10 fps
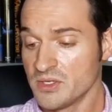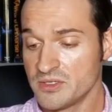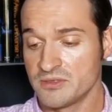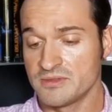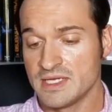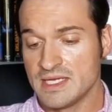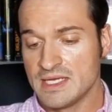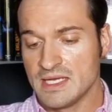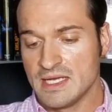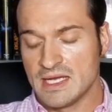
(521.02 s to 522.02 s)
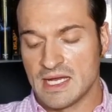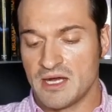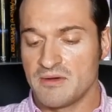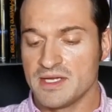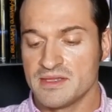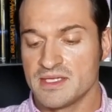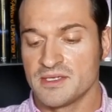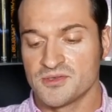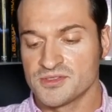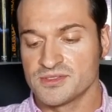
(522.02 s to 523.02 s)
Oh, how I
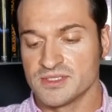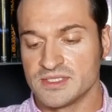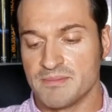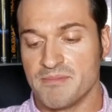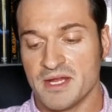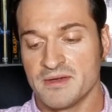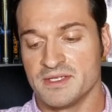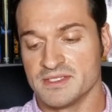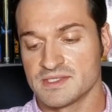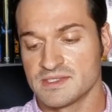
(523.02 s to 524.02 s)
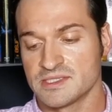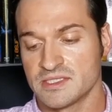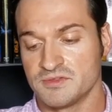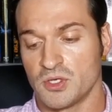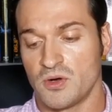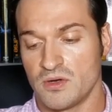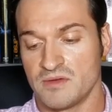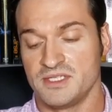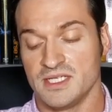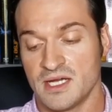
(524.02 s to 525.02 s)
then understood the barrenness of
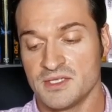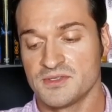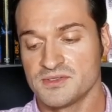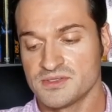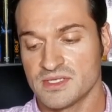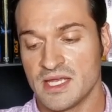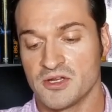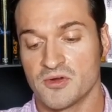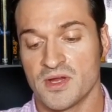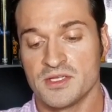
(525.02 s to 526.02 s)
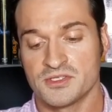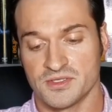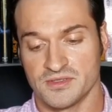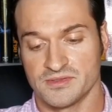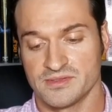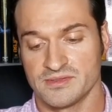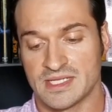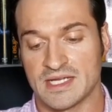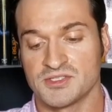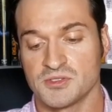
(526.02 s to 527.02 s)
the honors and grandeurs
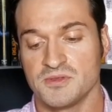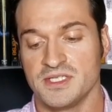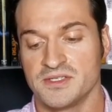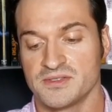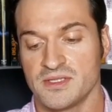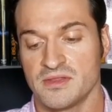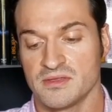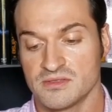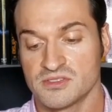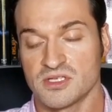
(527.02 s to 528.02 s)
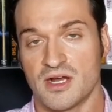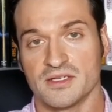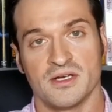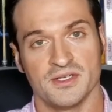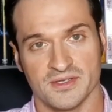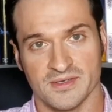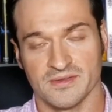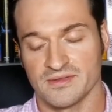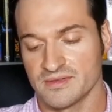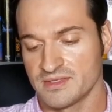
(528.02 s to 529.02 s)
that I so eagerly sought on
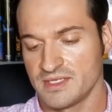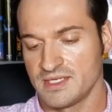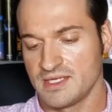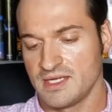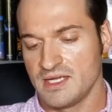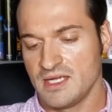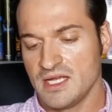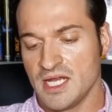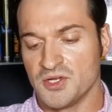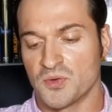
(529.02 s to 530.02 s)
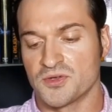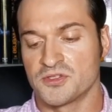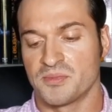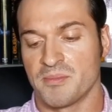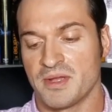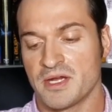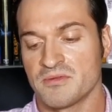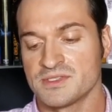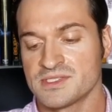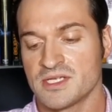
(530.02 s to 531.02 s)
earth. In order to
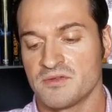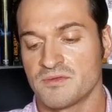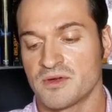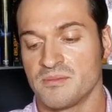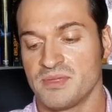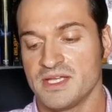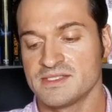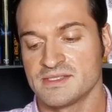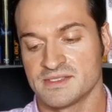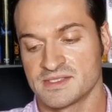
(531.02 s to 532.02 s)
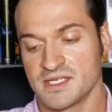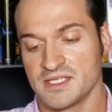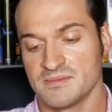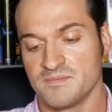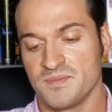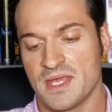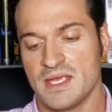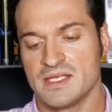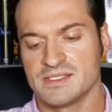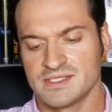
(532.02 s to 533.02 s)
prepare oneself for a place in this kingdom,
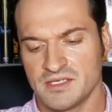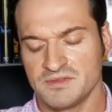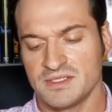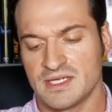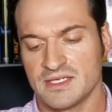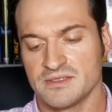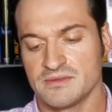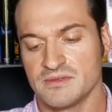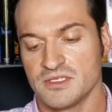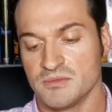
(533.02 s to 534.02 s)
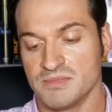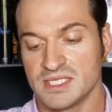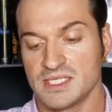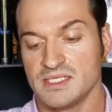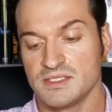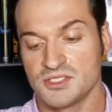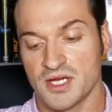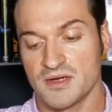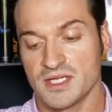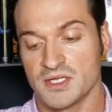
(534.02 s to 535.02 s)
self-denial, humility,
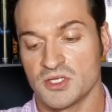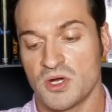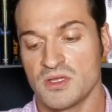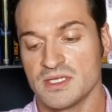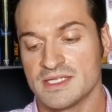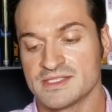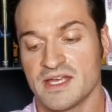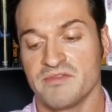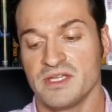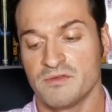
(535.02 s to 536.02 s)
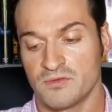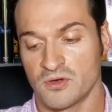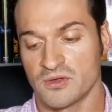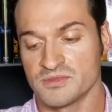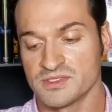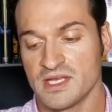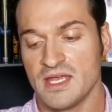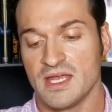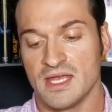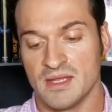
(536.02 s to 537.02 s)
charity in all its heavenly forms,
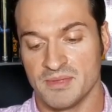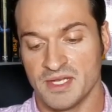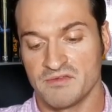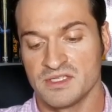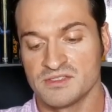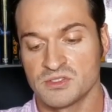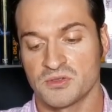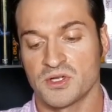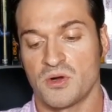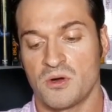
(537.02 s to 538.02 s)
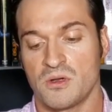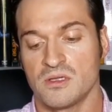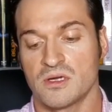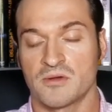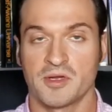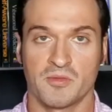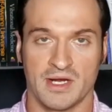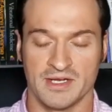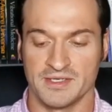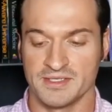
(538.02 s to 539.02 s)
and benevolence toward all are
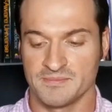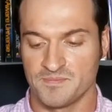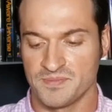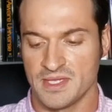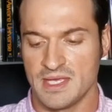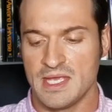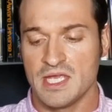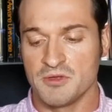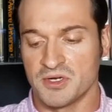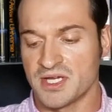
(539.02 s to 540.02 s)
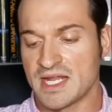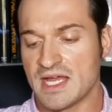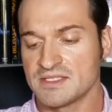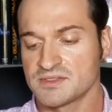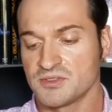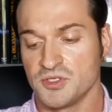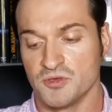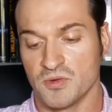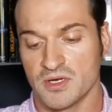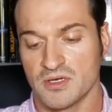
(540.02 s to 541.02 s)
required. You are not asked who you
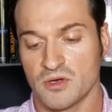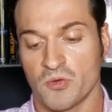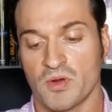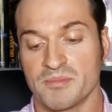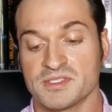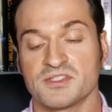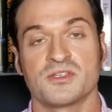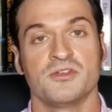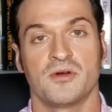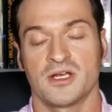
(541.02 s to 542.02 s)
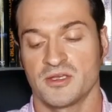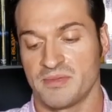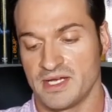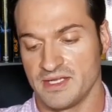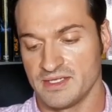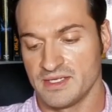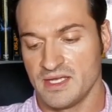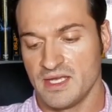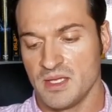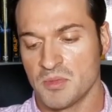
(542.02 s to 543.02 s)
were or what position you occupied,
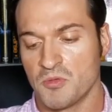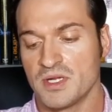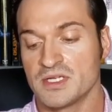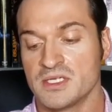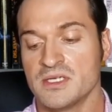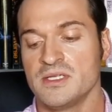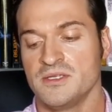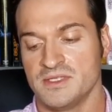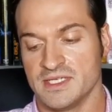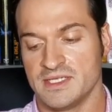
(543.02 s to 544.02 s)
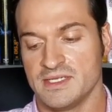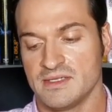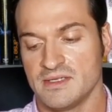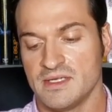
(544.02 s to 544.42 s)
but what good you did,